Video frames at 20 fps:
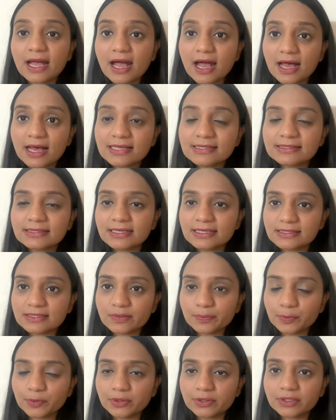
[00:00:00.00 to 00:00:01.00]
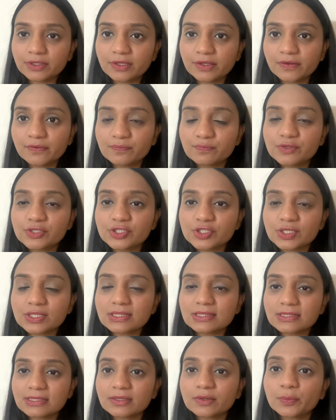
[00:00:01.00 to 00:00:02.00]
ask is a word which
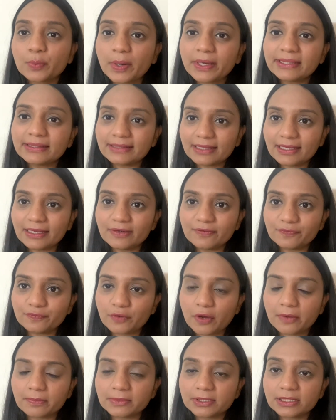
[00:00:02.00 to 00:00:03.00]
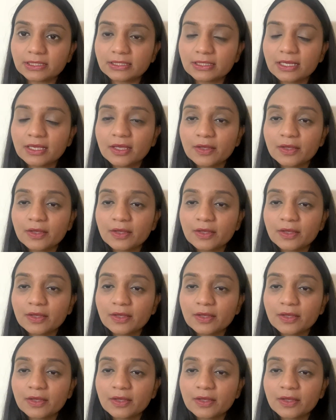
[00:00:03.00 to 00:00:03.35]
is quite informal,